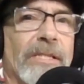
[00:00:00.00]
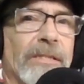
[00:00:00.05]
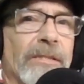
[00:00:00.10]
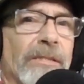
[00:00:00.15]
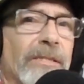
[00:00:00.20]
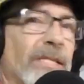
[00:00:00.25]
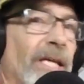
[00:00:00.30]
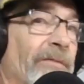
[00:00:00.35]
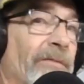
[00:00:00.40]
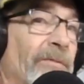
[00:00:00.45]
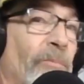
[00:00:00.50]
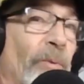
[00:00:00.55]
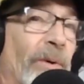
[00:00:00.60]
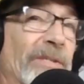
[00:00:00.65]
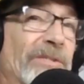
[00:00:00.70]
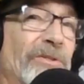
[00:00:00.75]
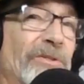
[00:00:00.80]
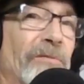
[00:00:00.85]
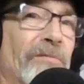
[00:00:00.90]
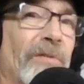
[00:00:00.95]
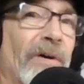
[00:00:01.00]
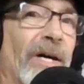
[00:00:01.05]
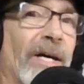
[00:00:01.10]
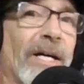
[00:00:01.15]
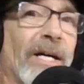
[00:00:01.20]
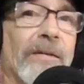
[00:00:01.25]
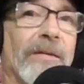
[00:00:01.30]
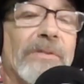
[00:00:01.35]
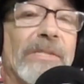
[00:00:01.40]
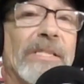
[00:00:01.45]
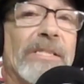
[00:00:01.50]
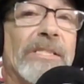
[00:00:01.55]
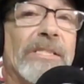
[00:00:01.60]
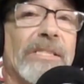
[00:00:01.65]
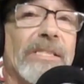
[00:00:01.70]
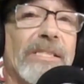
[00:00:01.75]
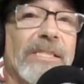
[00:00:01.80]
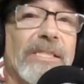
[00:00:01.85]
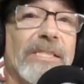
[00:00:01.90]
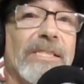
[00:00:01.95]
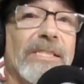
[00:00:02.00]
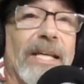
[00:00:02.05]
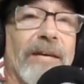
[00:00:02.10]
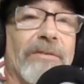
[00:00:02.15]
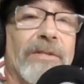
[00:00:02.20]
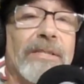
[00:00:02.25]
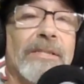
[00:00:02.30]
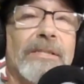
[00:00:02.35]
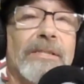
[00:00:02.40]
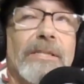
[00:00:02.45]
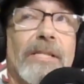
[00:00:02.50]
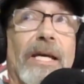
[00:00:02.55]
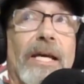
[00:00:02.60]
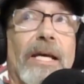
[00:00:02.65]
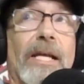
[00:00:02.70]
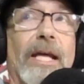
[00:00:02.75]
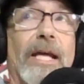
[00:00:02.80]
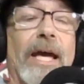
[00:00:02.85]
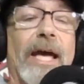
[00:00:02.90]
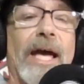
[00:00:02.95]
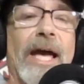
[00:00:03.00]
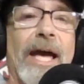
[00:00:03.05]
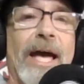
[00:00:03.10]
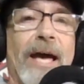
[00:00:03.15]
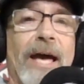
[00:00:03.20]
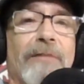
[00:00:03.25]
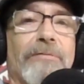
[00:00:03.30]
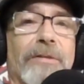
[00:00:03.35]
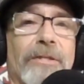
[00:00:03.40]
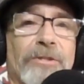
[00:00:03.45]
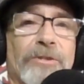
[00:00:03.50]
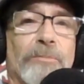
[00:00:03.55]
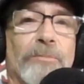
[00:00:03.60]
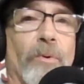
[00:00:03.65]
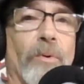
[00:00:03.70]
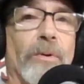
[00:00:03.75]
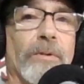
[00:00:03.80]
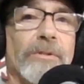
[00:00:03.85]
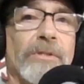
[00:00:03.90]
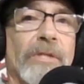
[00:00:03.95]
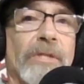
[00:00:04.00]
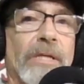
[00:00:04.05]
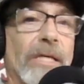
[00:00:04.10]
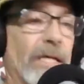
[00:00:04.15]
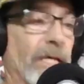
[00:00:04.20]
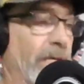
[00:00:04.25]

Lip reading: and 7.25s and 7.5-inch boards.